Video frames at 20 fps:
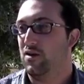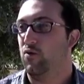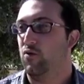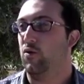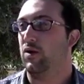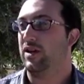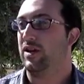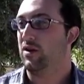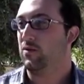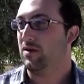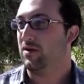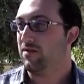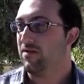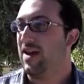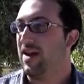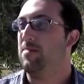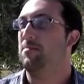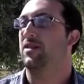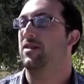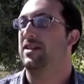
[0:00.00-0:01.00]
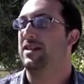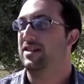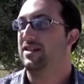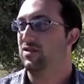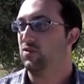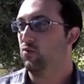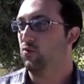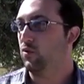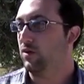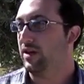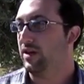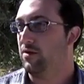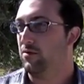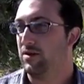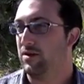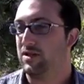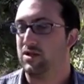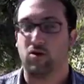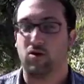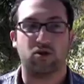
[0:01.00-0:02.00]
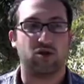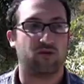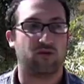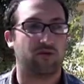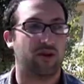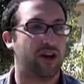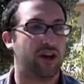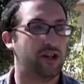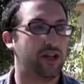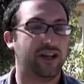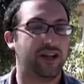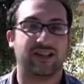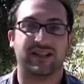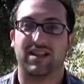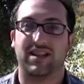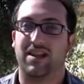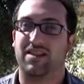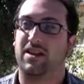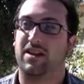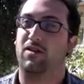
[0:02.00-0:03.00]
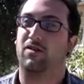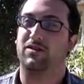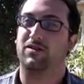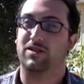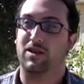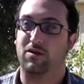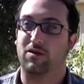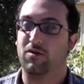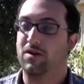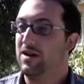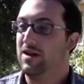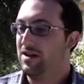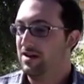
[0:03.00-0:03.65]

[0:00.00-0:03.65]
working with families, working with social projects, and then also